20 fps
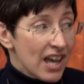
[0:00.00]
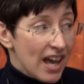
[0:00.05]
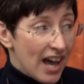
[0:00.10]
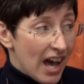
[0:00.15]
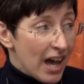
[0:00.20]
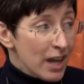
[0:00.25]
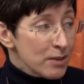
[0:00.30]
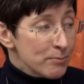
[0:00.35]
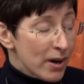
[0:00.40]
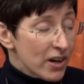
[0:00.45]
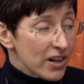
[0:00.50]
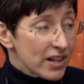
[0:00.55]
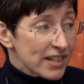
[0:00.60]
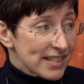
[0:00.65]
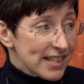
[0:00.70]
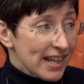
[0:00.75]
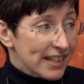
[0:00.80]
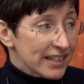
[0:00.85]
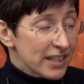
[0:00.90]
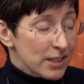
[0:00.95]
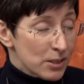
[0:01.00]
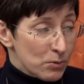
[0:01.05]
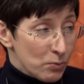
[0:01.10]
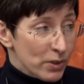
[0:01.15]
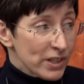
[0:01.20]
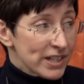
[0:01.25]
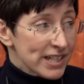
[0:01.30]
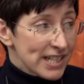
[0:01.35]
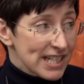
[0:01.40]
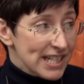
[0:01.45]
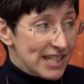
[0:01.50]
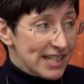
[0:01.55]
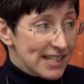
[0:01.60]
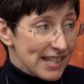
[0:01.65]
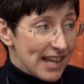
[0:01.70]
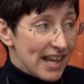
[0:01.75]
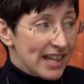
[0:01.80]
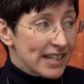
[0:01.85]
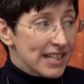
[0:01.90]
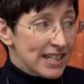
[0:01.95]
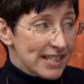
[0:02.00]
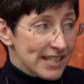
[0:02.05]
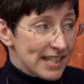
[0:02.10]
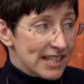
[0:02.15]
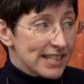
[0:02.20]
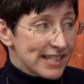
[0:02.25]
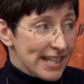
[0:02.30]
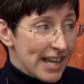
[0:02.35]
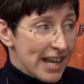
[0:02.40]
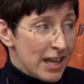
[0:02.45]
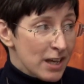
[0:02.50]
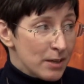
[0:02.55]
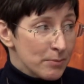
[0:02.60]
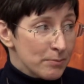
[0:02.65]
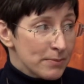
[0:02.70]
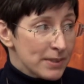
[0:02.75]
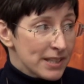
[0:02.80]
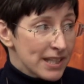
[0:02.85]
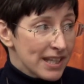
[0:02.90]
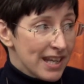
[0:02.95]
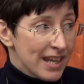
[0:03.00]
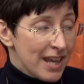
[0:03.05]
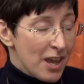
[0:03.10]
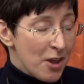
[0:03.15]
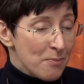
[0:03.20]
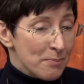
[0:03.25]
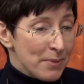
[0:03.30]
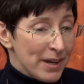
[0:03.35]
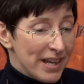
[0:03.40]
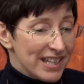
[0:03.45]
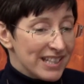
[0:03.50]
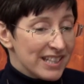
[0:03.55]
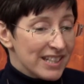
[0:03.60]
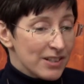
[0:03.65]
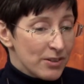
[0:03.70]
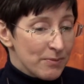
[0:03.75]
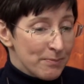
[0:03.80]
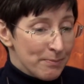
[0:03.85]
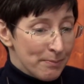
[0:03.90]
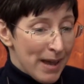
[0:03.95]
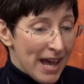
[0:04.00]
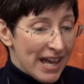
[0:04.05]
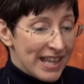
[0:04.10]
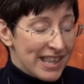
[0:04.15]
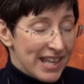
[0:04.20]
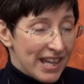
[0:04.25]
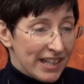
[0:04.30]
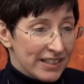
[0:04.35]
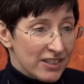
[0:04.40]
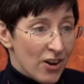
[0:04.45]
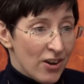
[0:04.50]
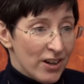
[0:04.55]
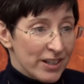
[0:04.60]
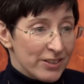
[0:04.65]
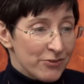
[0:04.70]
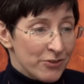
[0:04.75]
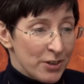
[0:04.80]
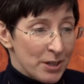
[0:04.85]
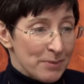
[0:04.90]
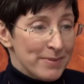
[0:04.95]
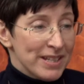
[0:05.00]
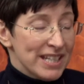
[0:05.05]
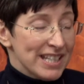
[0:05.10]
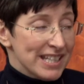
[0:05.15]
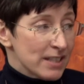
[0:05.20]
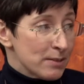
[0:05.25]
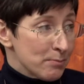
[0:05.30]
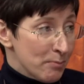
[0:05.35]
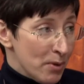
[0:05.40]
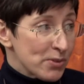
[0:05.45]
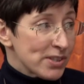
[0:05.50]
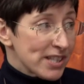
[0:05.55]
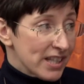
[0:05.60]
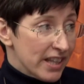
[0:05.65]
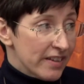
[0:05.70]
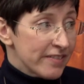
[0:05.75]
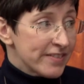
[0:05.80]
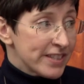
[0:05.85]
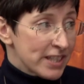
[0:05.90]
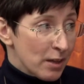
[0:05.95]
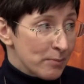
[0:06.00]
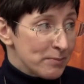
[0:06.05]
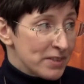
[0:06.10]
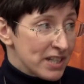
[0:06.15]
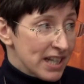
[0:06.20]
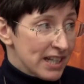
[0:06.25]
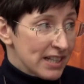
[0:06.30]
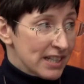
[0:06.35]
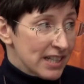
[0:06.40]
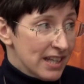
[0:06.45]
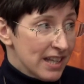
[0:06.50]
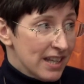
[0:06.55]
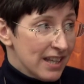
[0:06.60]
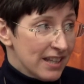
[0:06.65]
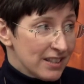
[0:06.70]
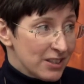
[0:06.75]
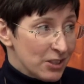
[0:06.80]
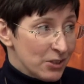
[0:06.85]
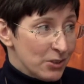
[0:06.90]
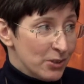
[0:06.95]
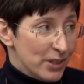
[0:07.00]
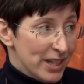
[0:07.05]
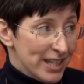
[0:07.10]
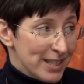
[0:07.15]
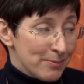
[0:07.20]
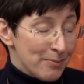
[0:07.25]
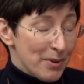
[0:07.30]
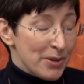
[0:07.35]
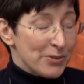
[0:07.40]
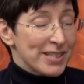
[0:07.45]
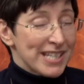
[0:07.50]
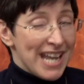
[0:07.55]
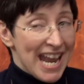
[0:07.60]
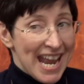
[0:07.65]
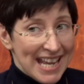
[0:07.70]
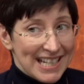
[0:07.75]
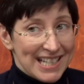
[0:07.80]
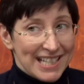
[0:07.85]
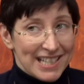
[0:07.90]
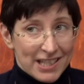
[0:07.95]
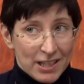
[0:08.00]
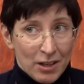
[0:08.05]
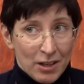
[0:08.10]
high marks on his worksheets and his exams, but math had gone from his most loved subject to his most hated